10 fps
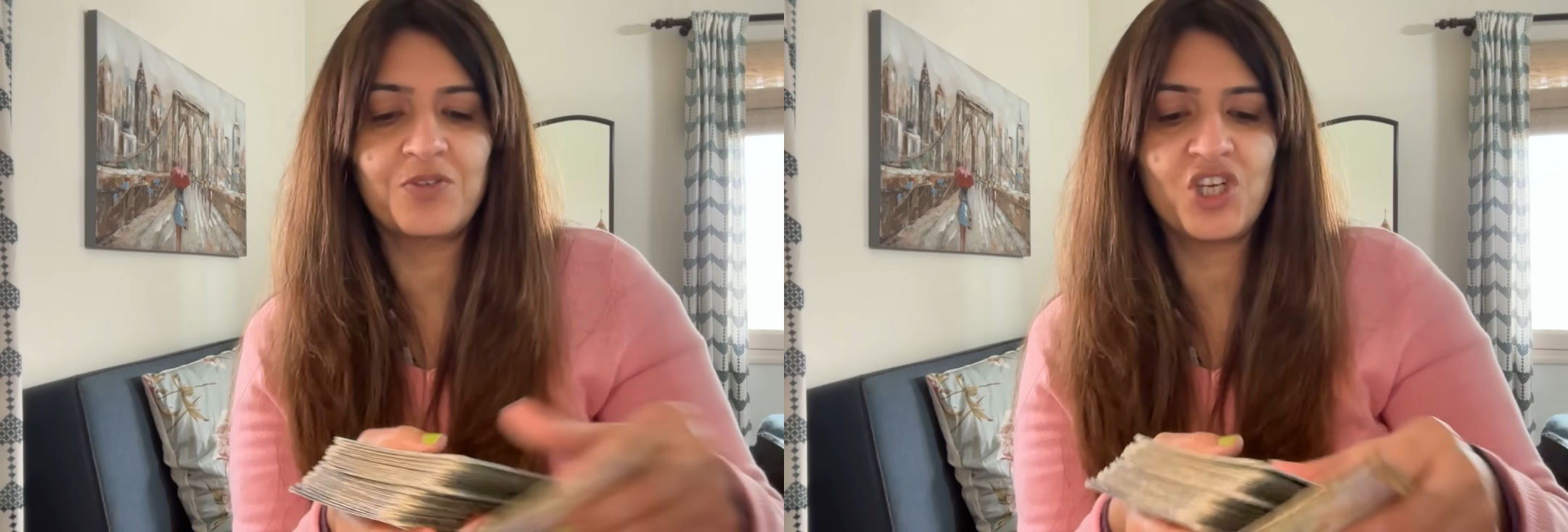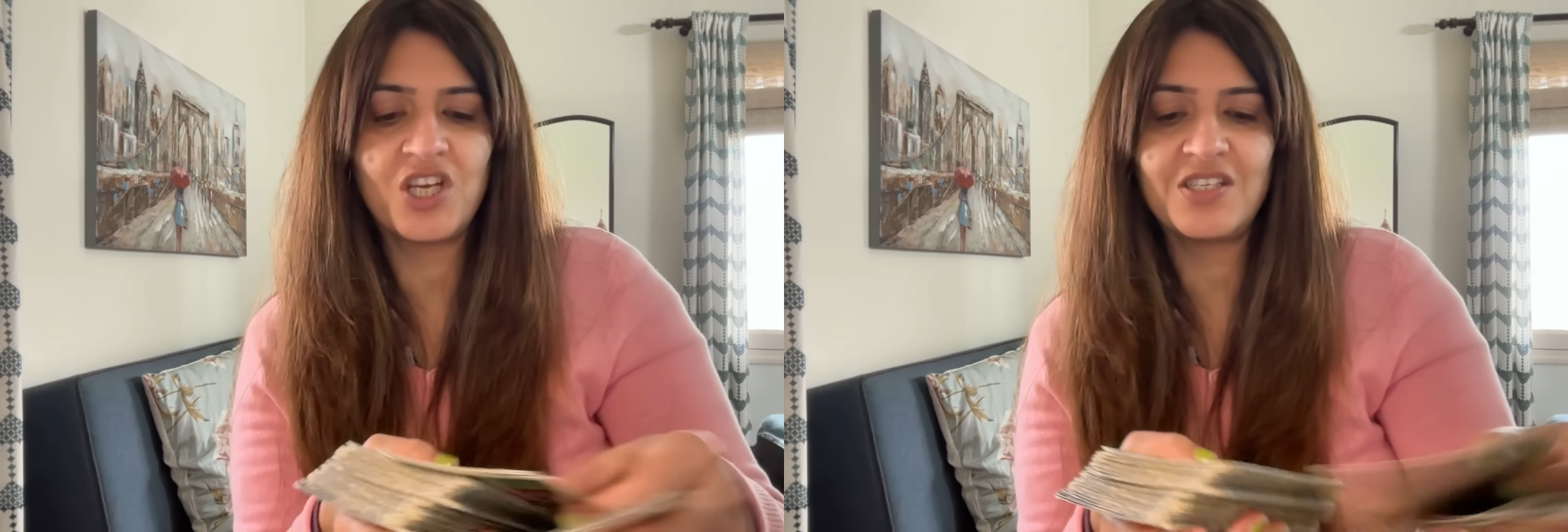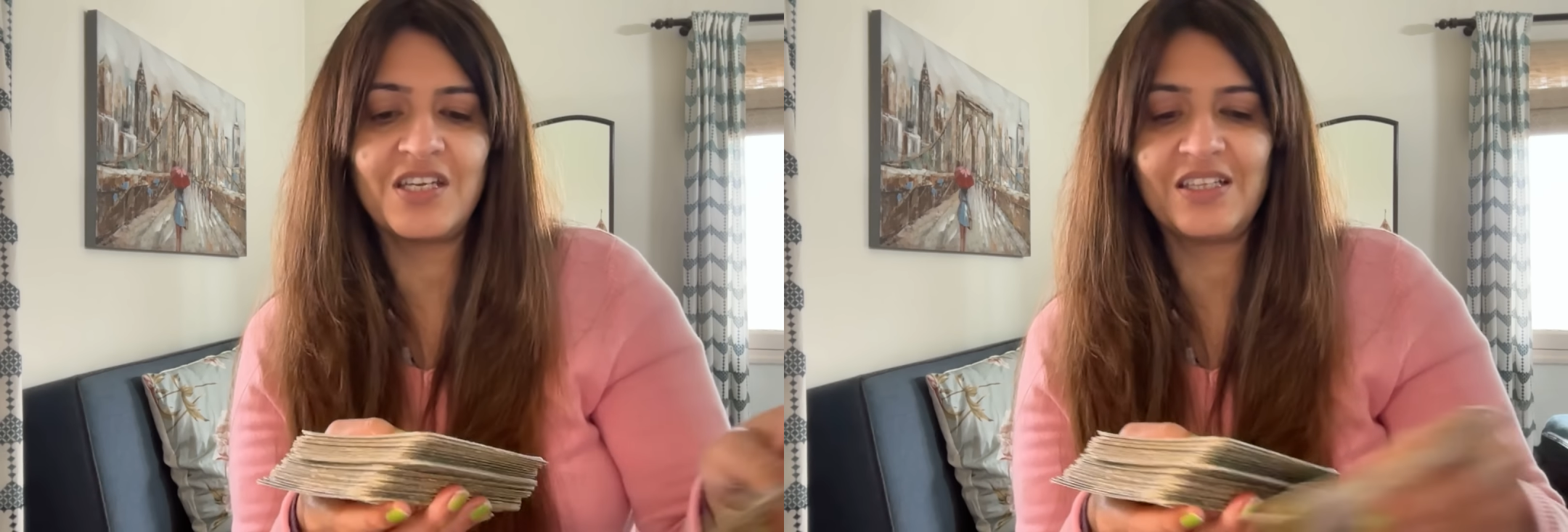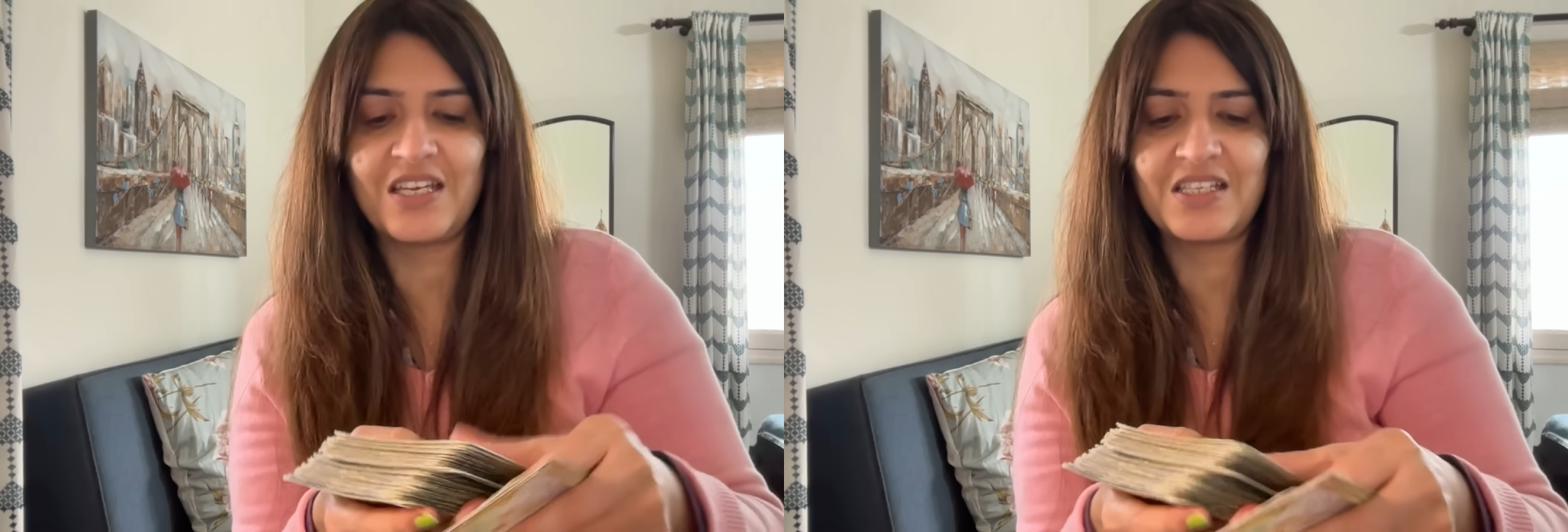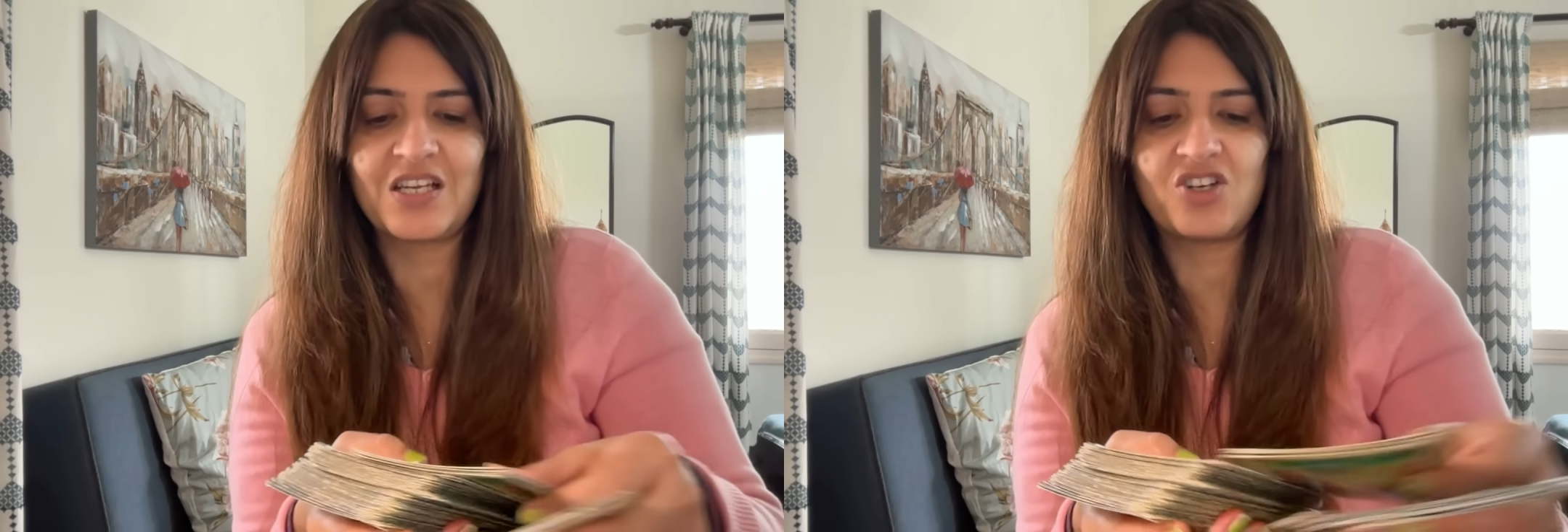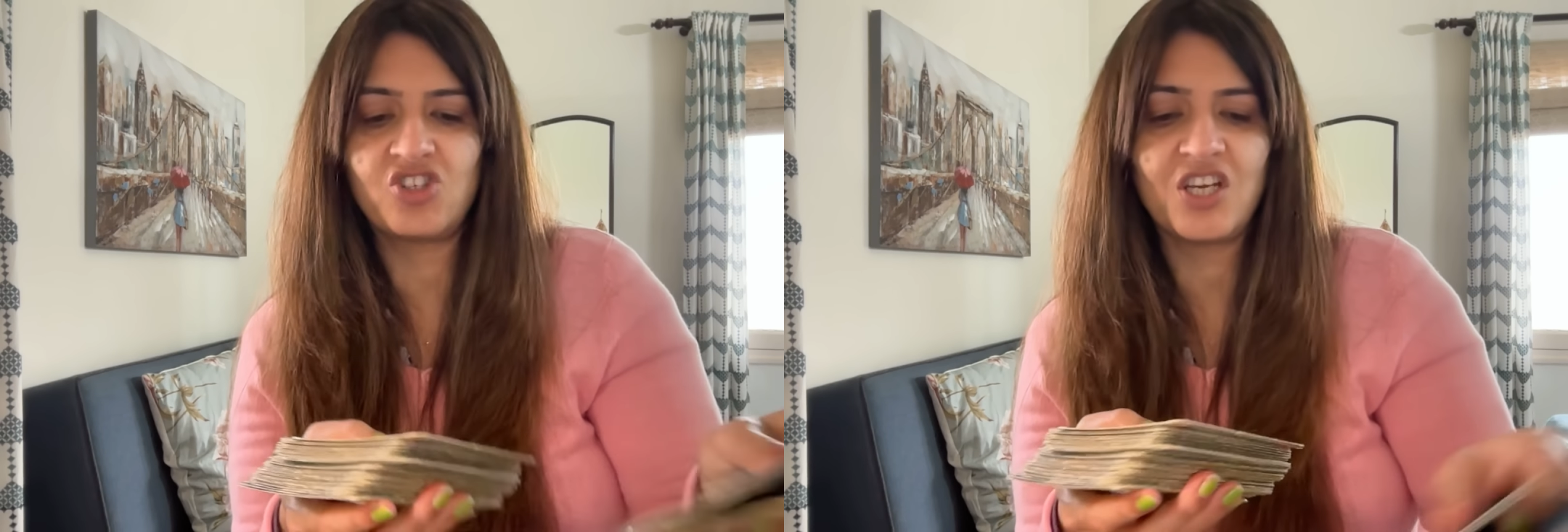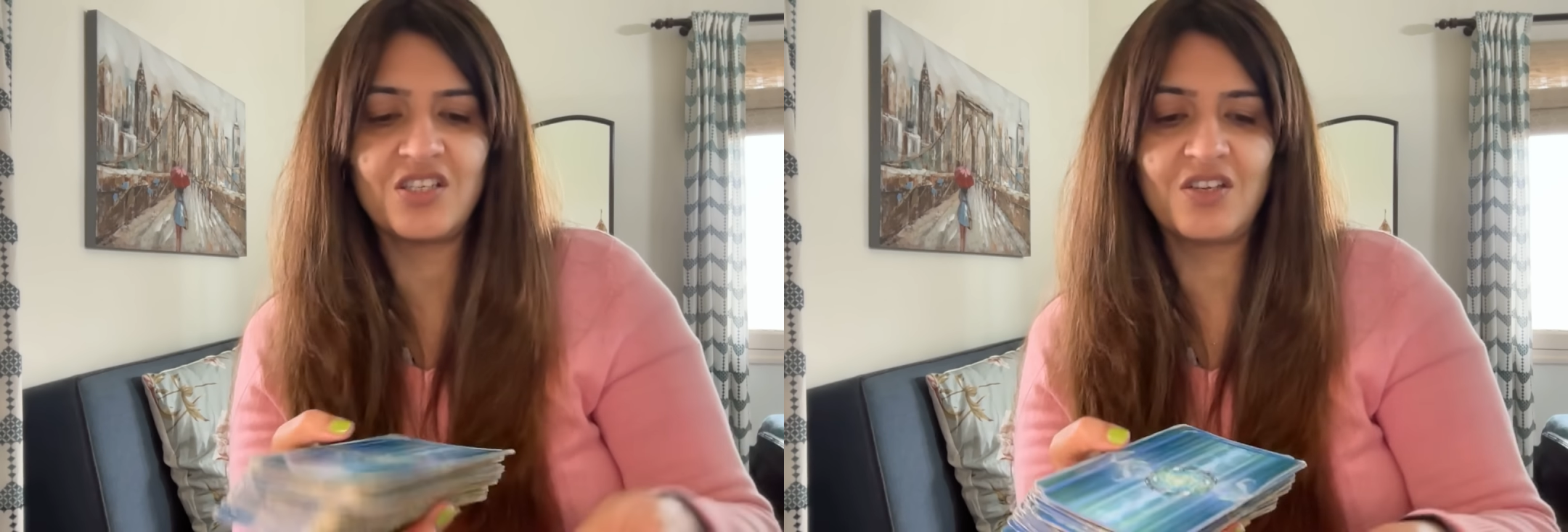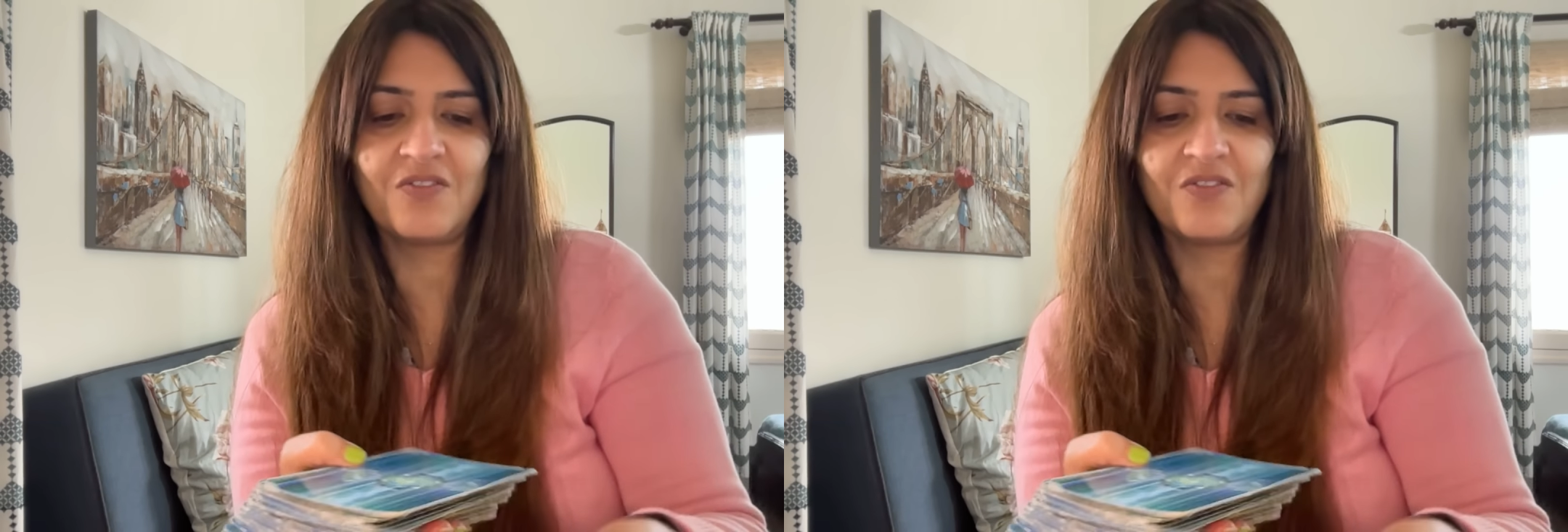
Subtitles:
chasing, they start chasing.